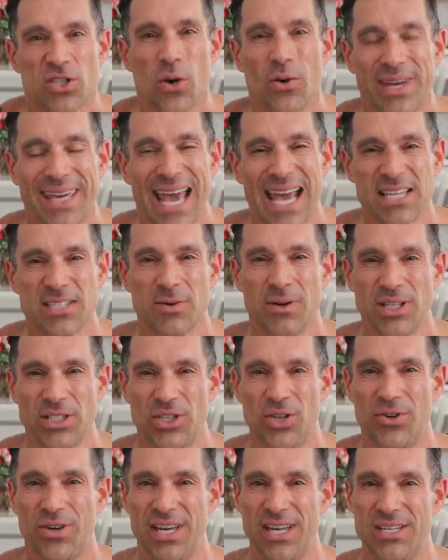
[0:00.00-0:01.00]
So guess
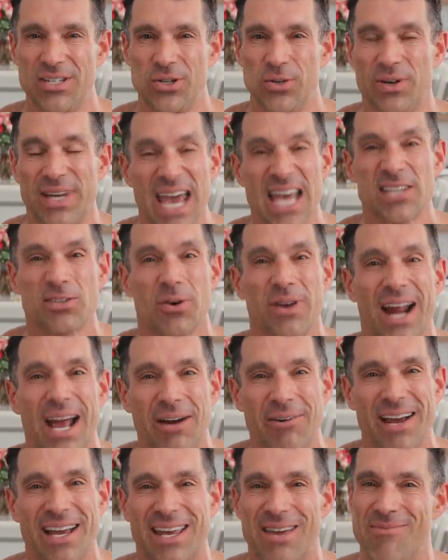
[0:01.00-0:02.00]
what you can do? Guess what
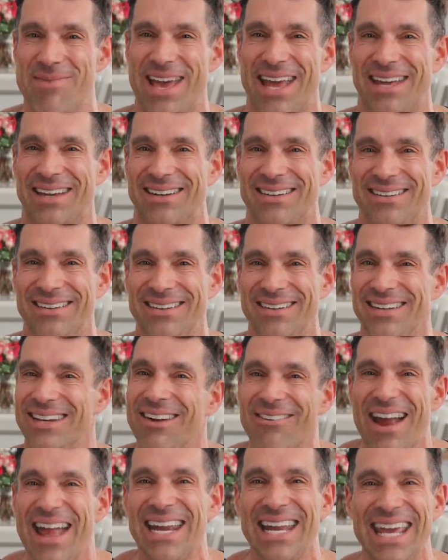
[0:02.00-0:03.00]
I recommend?
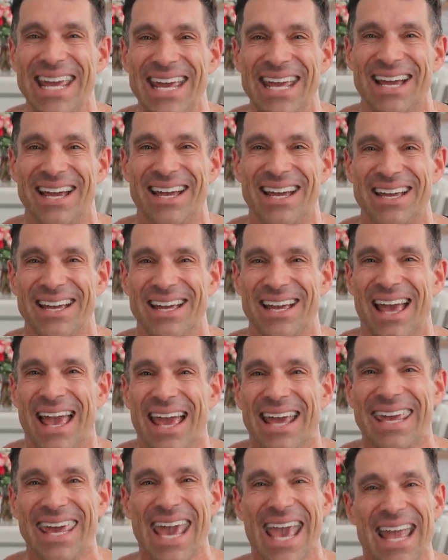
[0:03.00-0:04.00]
You ready?
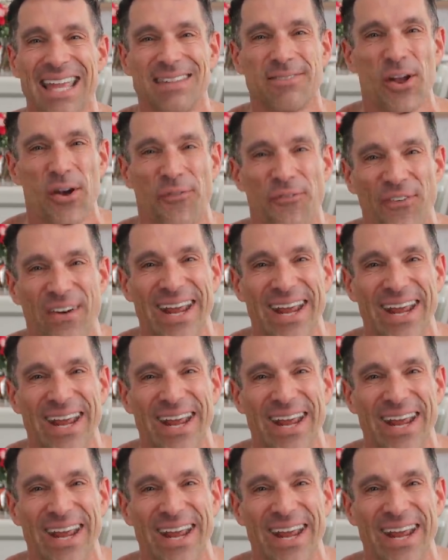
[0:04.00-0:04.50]
Get the